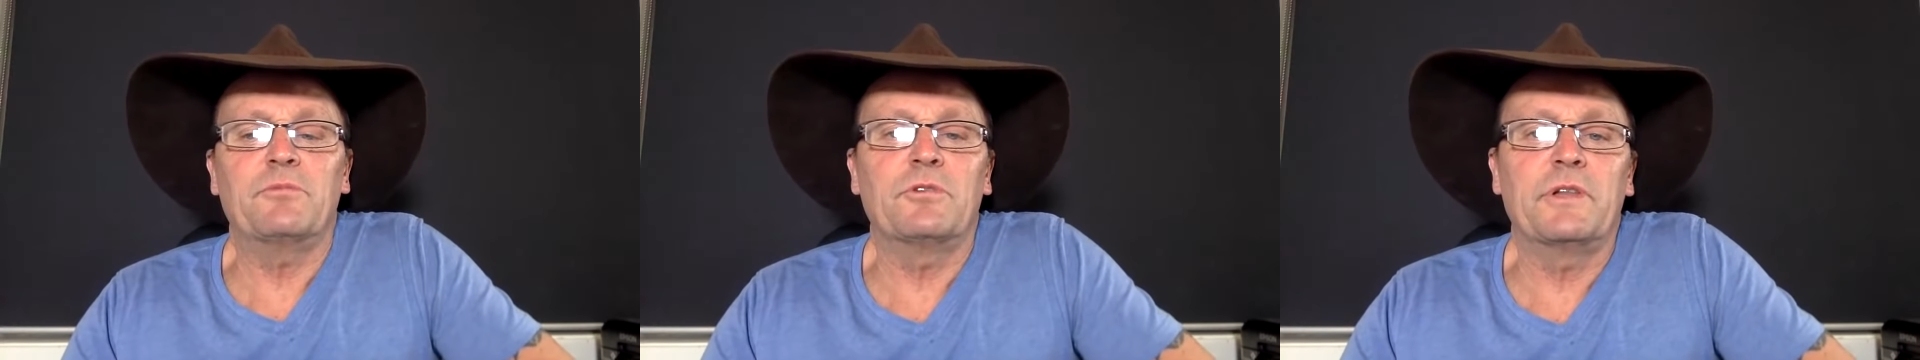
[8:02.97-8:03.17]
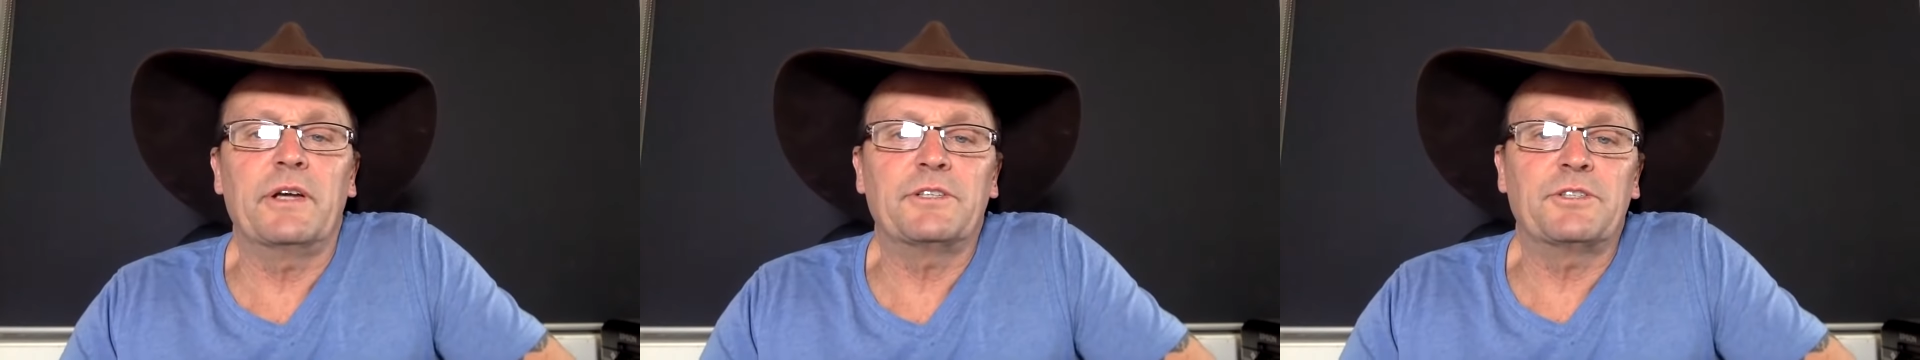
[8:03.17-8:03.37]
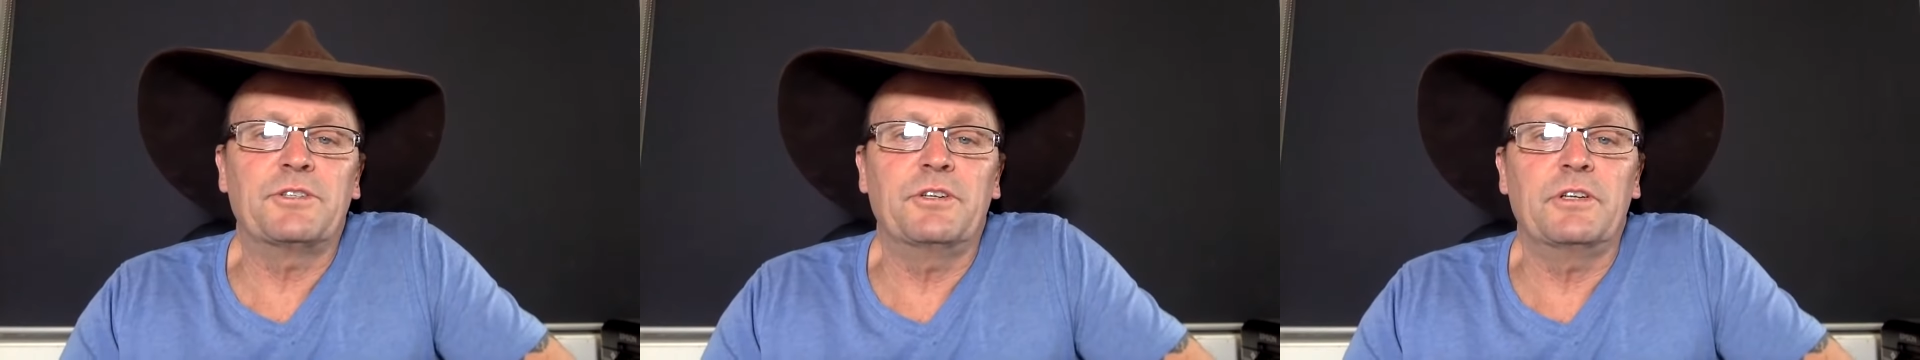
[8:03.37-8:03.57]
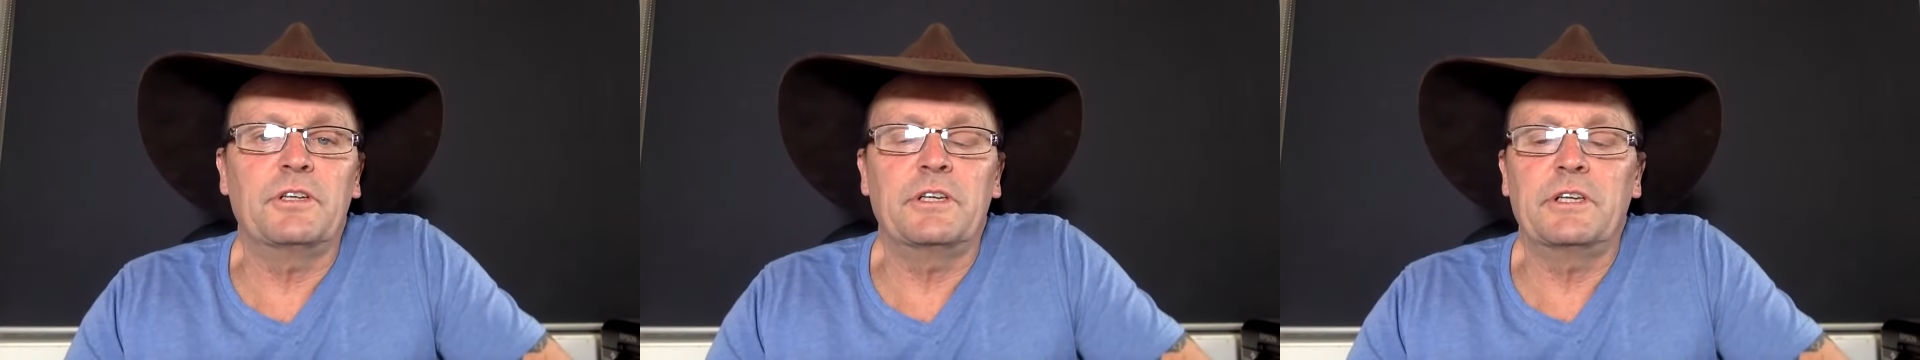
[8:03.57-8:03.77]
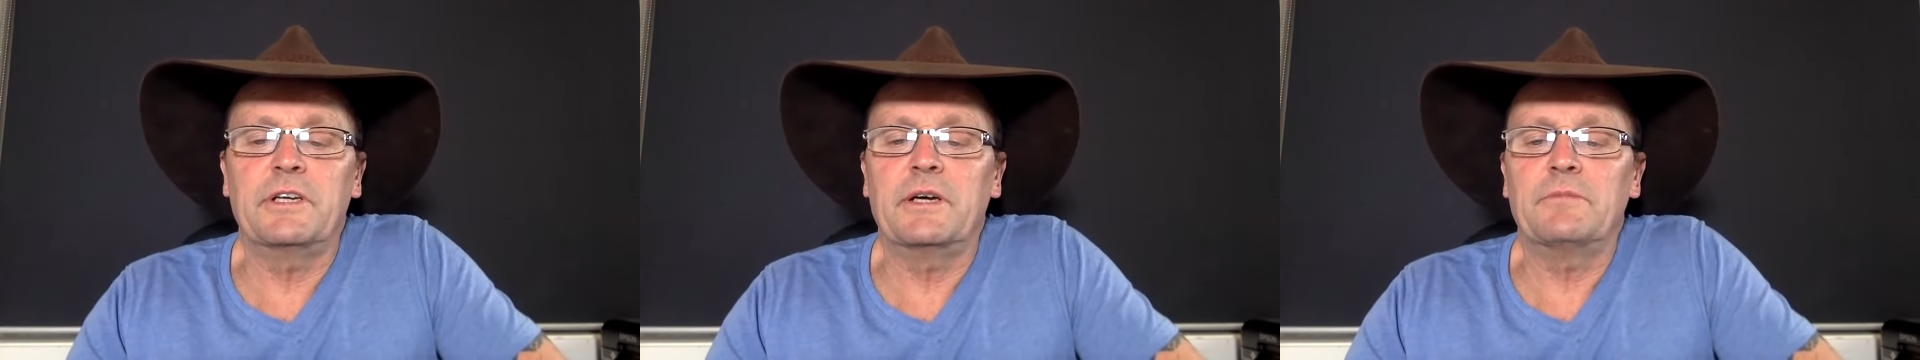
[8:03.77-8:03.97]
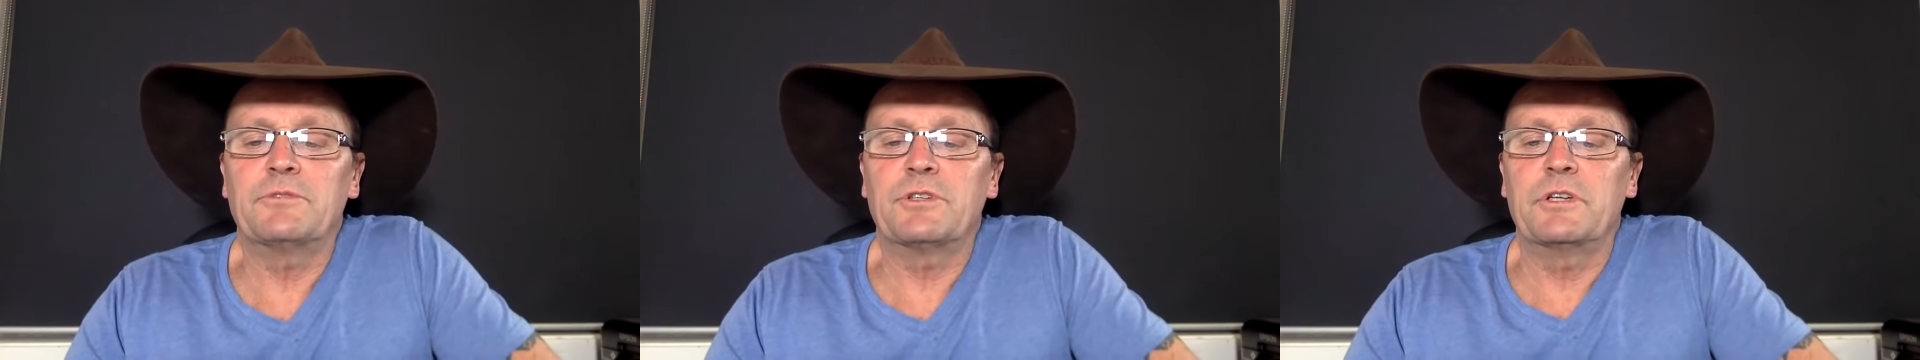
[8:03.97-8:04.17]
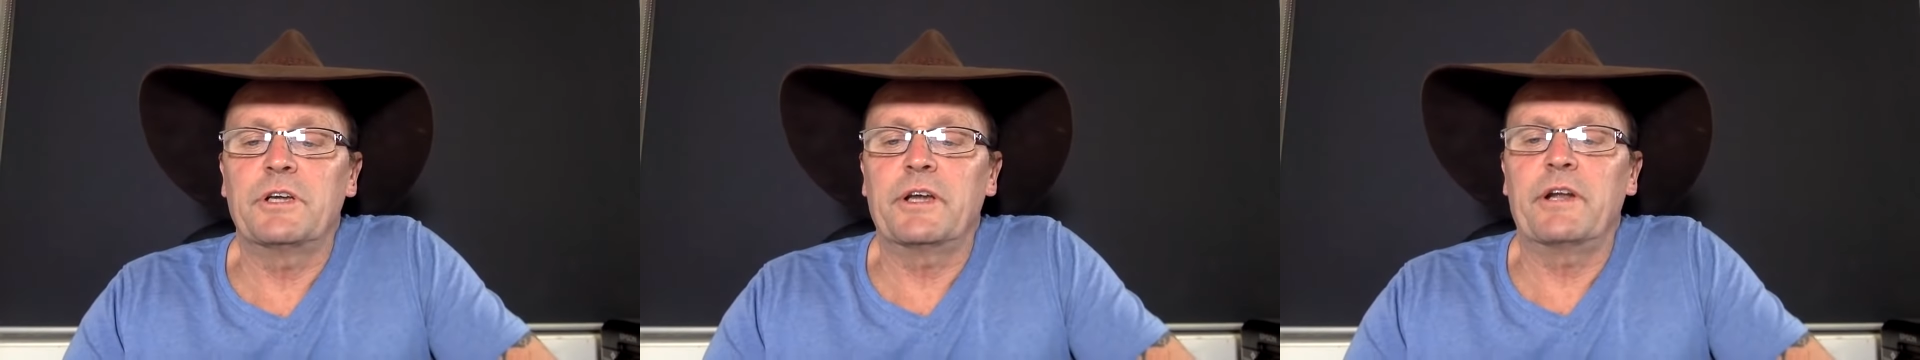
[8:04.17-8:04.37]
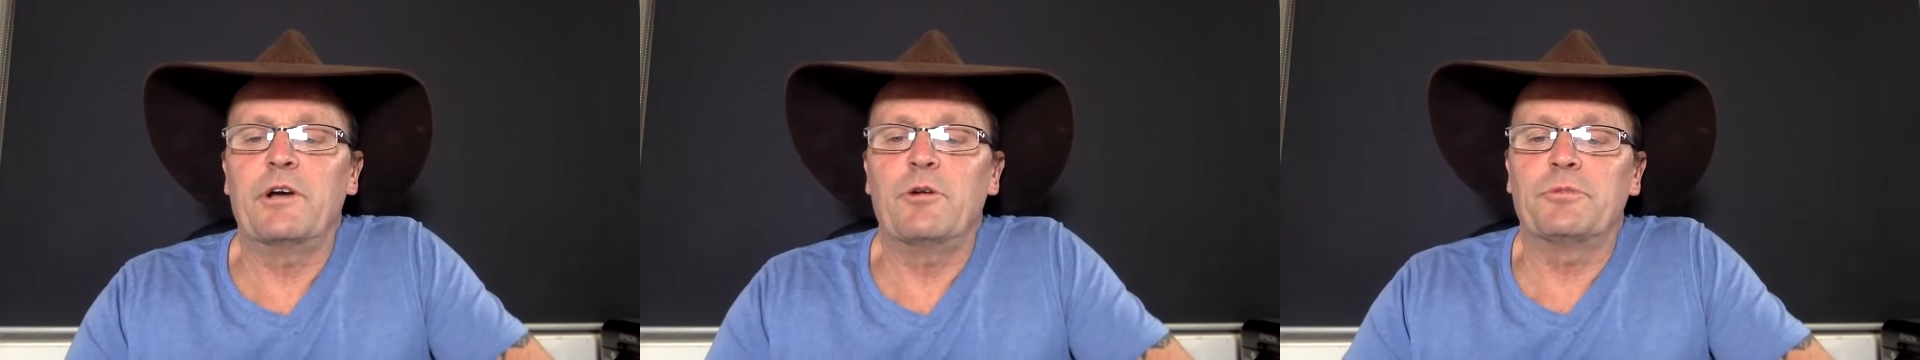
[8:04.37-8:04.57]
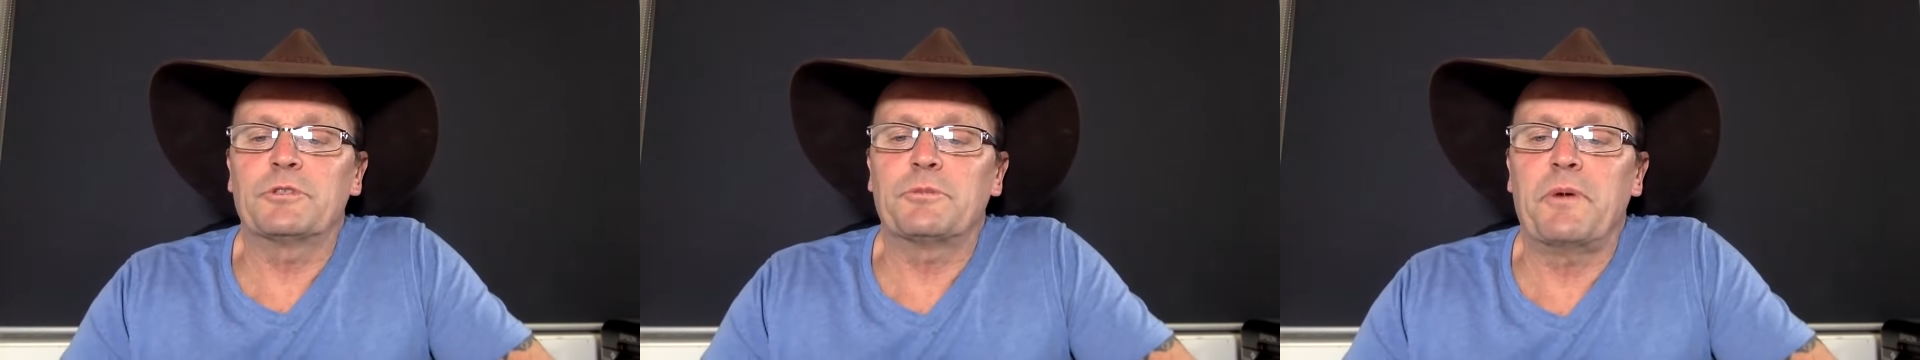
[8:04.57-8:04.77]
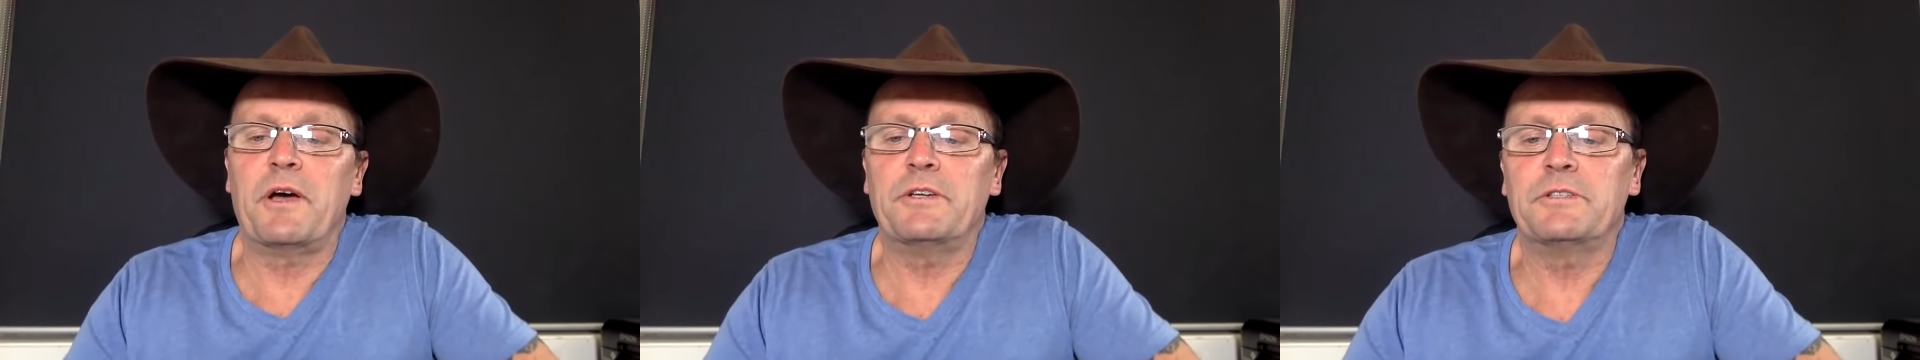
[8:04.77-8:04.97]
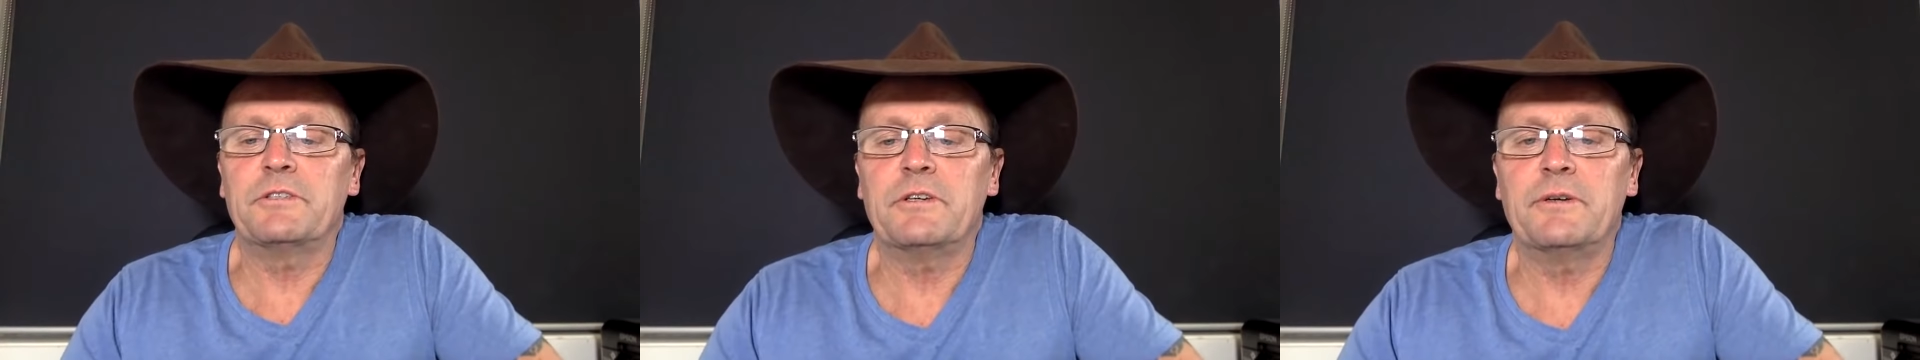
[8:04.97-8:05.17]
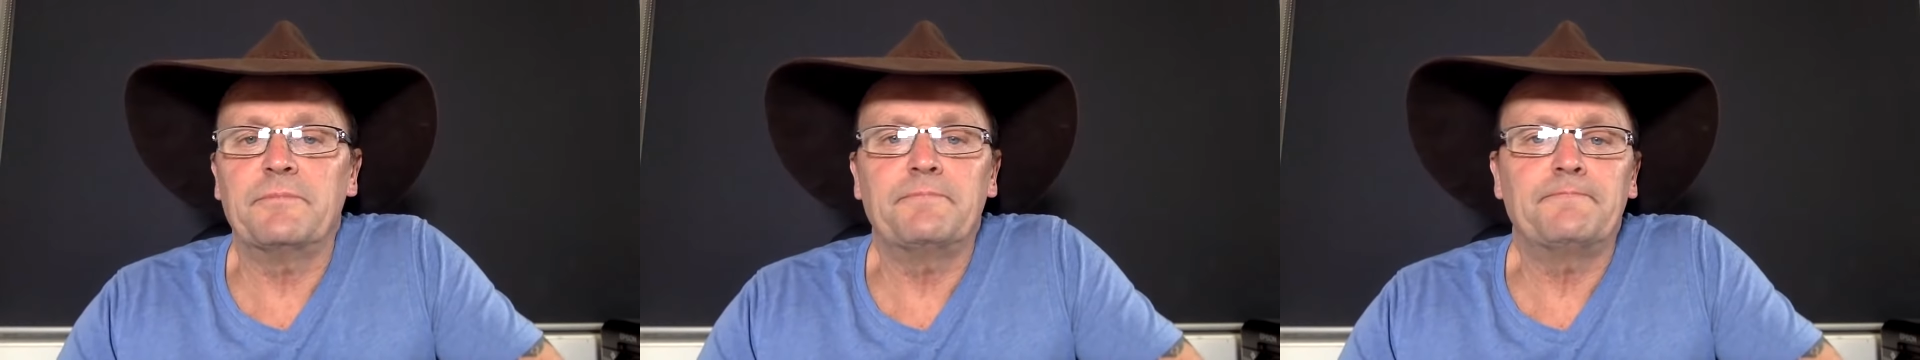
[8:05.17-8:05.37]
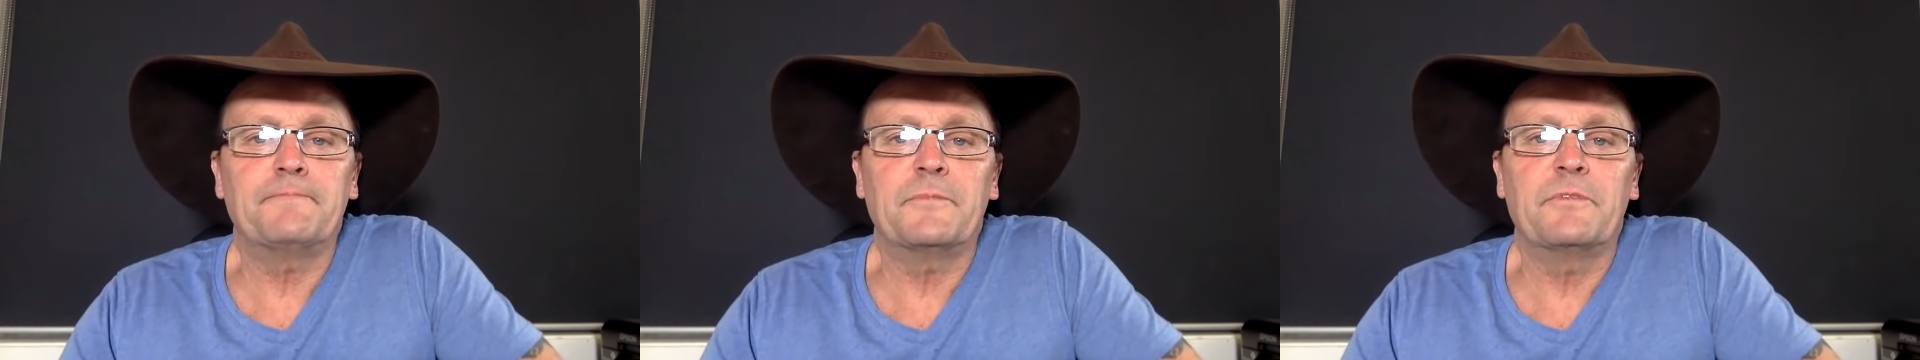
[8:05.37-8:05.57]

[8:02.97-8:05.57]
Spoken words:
well, that's certainly going to help, I suppose,